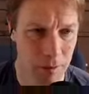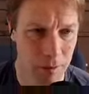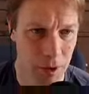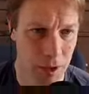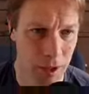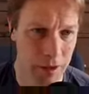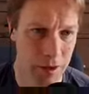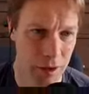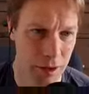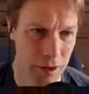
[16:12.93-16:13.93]
but
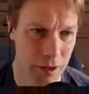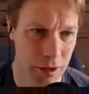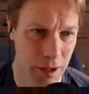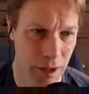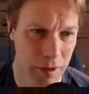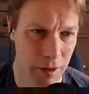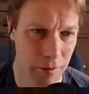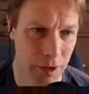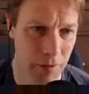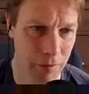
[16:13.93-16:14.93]
actually it ended up
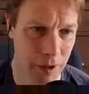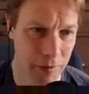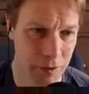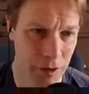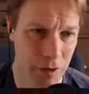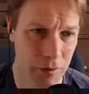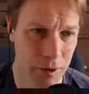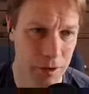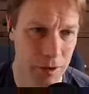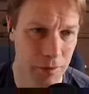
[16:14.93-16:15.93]
being a vec of circle
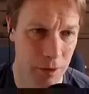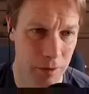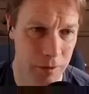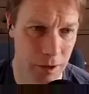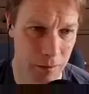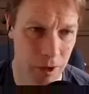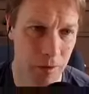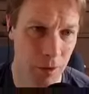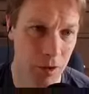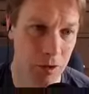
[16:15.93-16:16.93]
because the compiler was like, well,
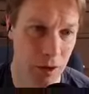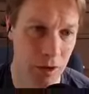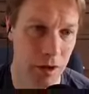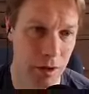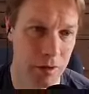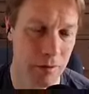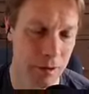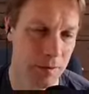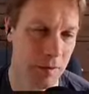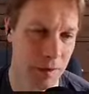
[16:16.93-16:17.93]
you put a circle in it, so it
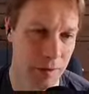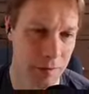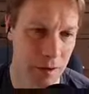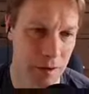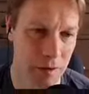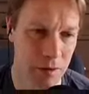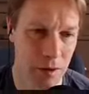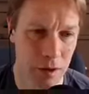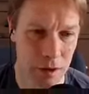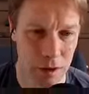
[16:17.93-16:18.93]
must be a vec of circle.
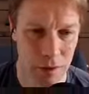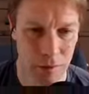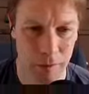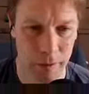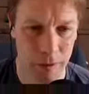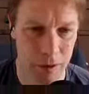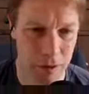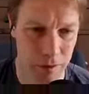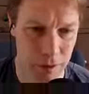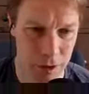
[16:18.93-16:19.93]
What we want to
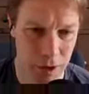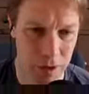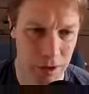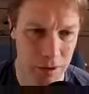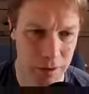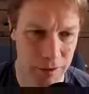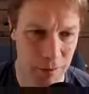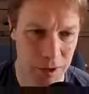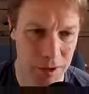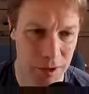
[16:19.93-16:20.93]
do is change that to
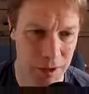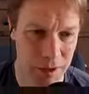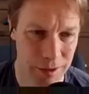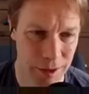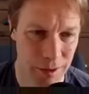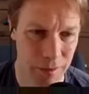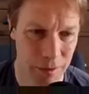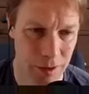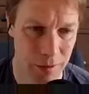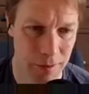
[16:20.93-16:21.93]
explicitly say
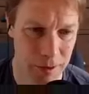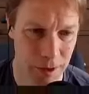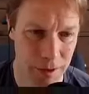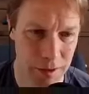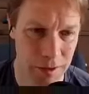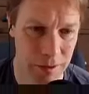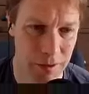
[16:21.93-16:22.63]
what type it takes.